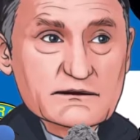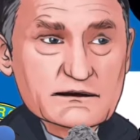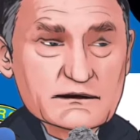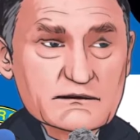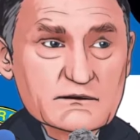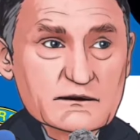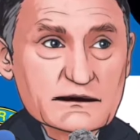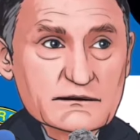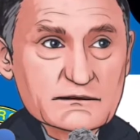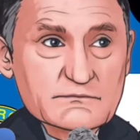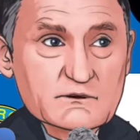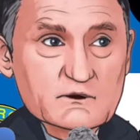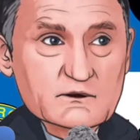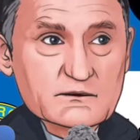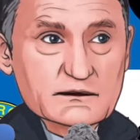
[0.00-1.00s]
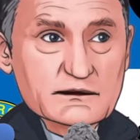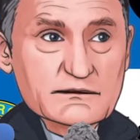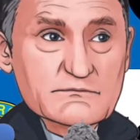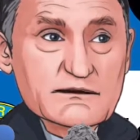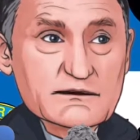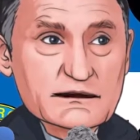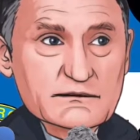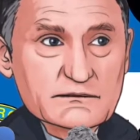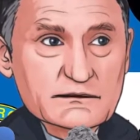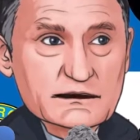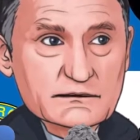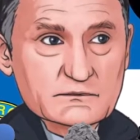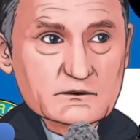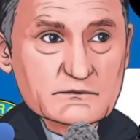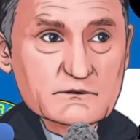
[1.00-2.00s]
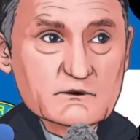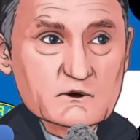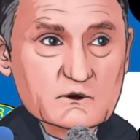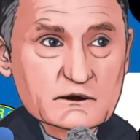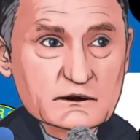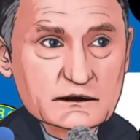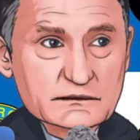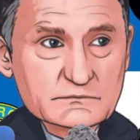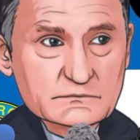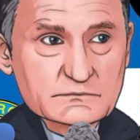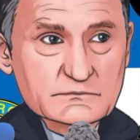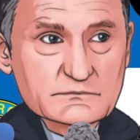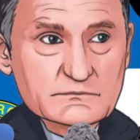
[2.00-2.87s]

I thought the team improved second half, and um,